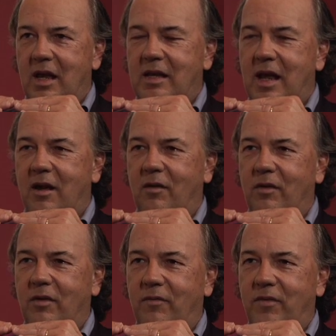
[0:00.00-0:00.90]

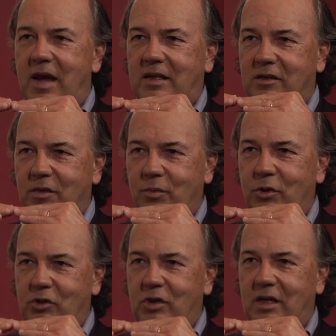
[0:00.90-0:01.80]
Now, the fact is they're
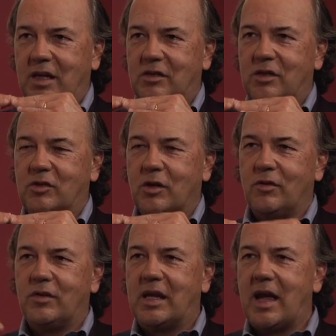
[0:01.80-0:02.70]
pushing against each
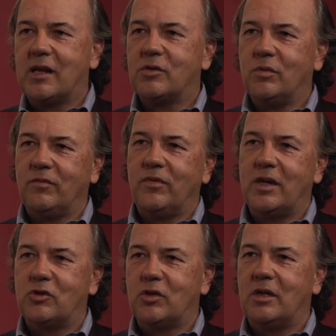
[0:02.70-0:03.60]
other. The actual
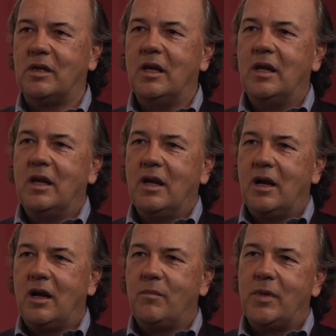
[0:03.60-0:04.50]
inflation
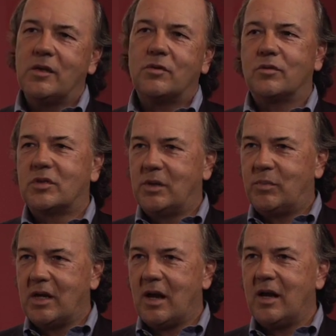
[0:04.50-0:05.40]
measures,
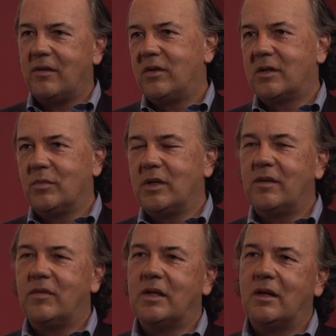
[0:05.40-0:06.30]
CPI, if you can
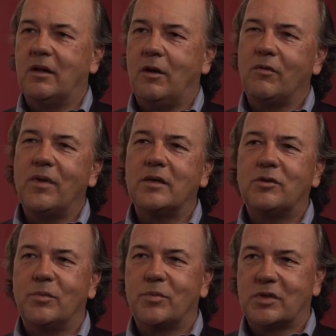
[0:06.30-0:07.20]
believe it, are around
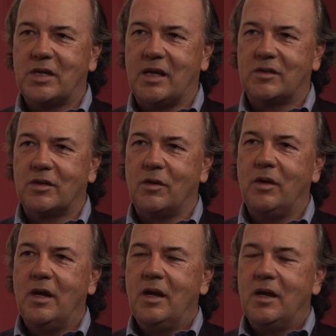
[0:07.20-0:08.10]
2%.
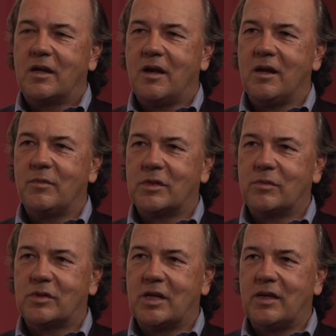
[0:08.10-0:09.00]
So
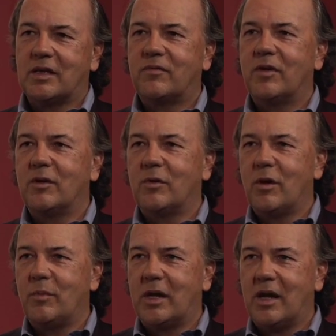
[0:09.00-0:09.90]
economists would say that's fairly
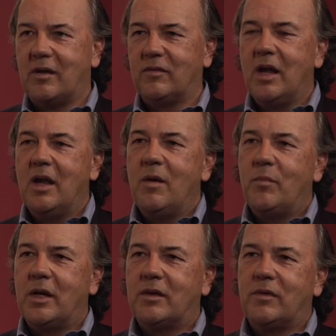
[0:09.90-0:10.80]
well behaved.
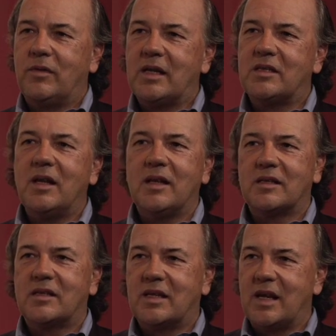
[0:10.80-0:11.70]
But that's
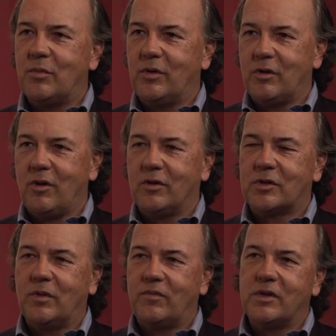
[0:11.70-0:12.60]
not stable at all.
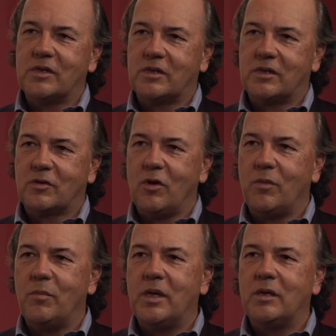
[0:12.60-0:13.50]
It's what physicists
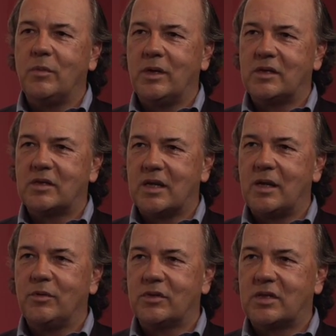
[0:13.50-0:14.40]
call a minimally
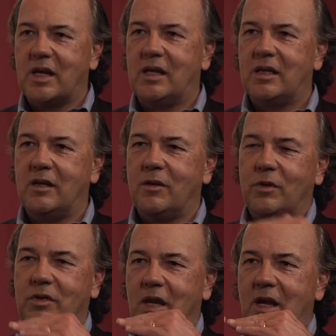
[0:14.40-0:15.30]
stable state. In other
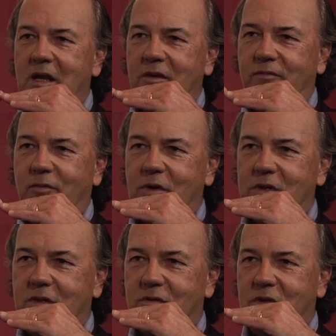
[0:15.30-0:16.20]
words, the
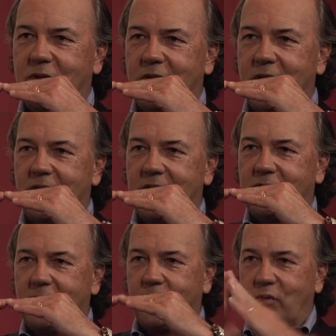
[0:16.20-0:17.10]
forces are still there, and
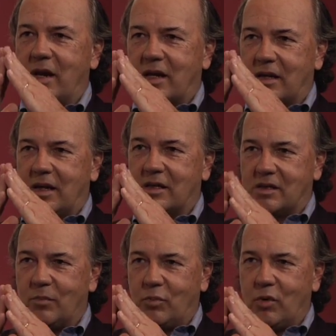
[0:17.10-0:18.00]
that's going to break at
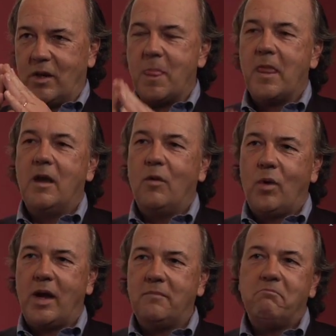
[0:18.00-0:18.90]
some point.
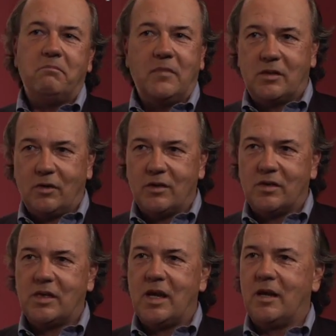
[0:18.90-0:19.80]
When? It's hard
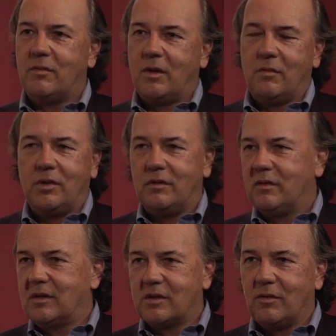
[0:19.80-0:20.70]
to say. I
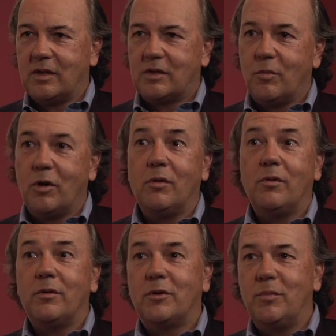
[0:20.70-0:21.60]
wouldn't necessarily tomorrow,
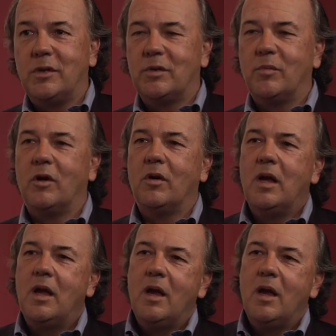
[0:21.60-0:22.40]
although it could be tomorrow.